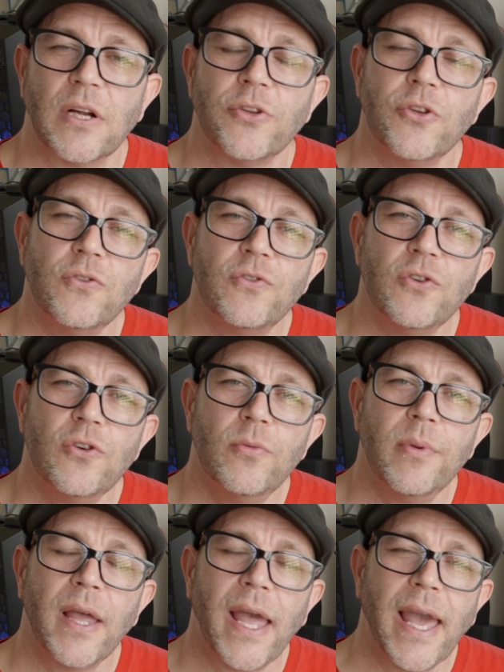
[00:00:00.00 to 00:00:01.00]
on
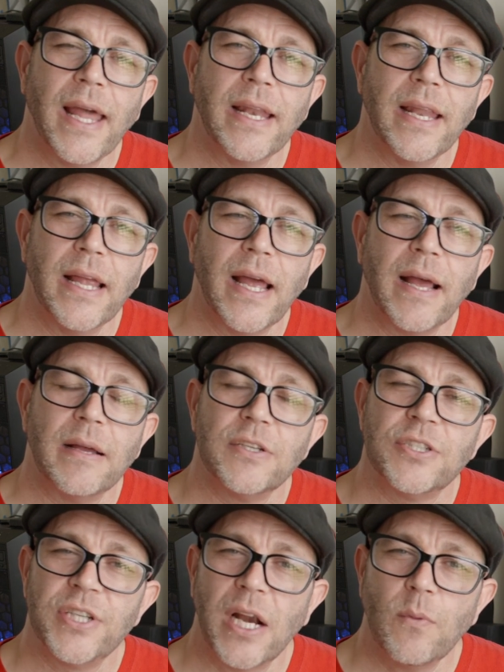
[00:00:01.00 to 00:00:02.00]
YouTube, and
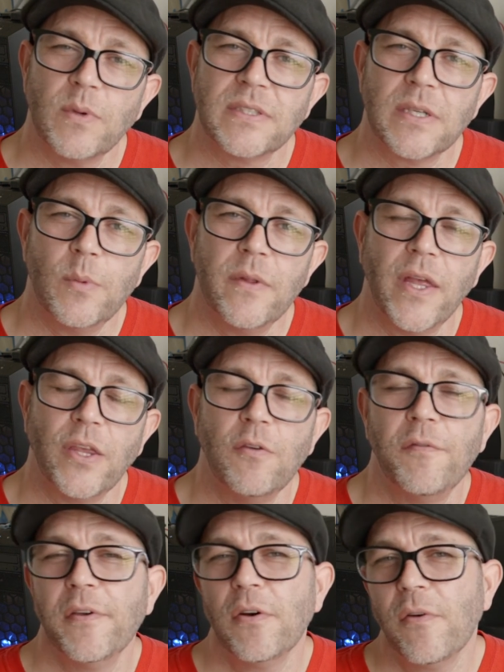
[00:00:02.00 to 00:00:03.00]
share with someone that
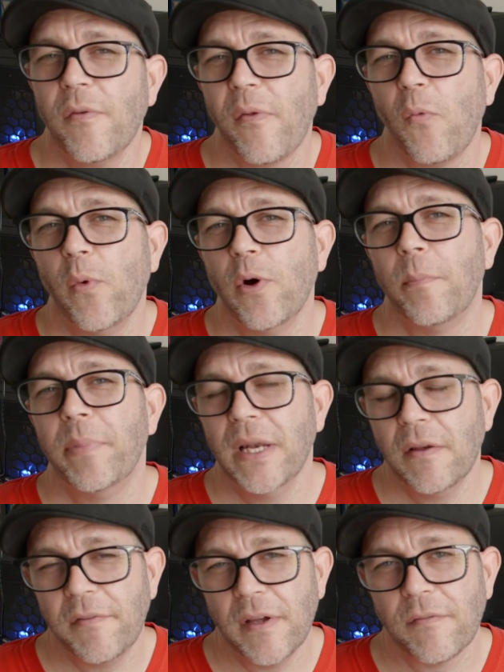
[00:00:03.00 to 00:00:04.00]
you feel will
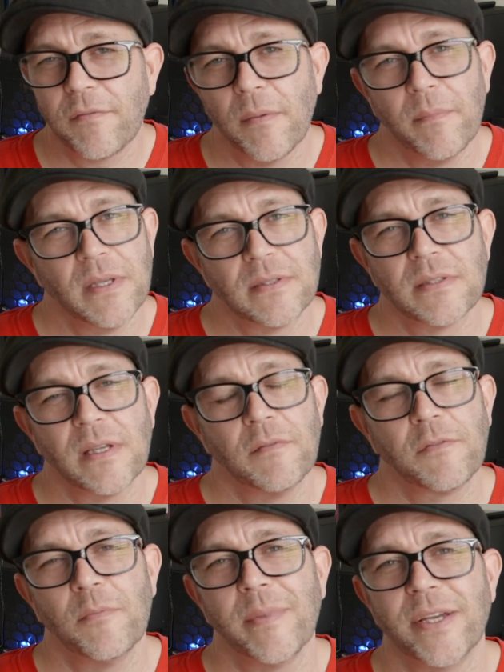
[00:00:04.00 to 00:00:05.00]
benefit from this
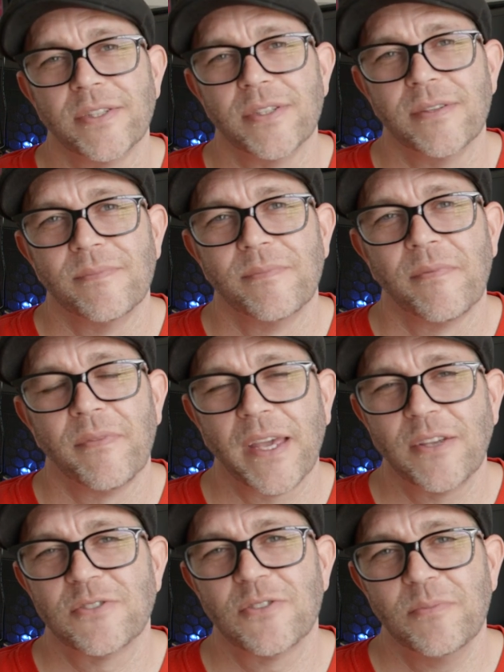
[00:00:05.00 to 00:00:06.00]
information.
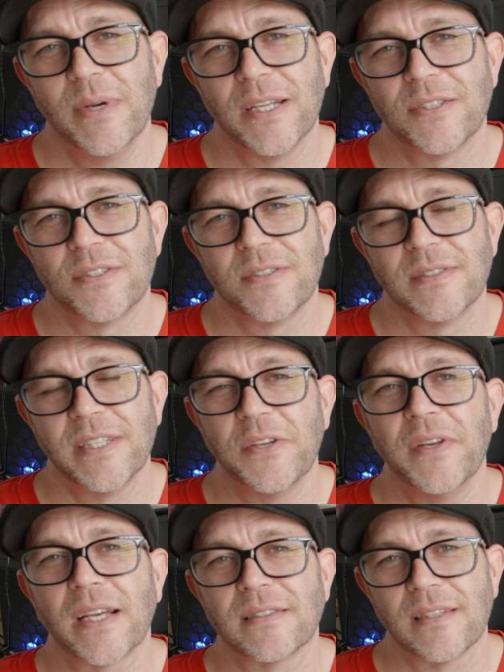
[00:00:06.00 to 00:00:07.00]
Thank you so much. See
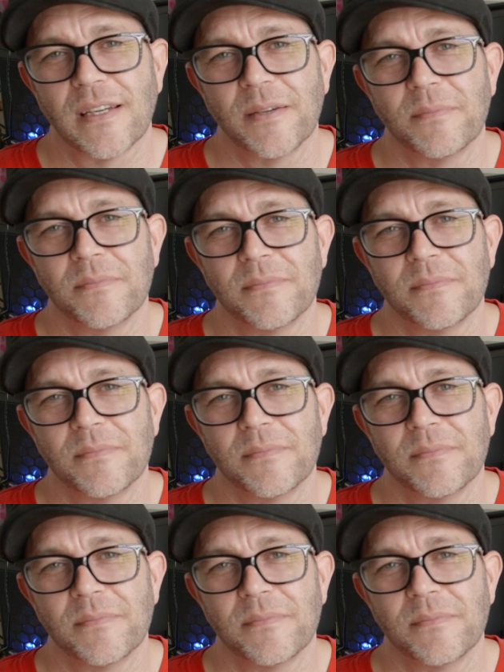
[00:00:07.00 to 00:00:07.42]
you next time.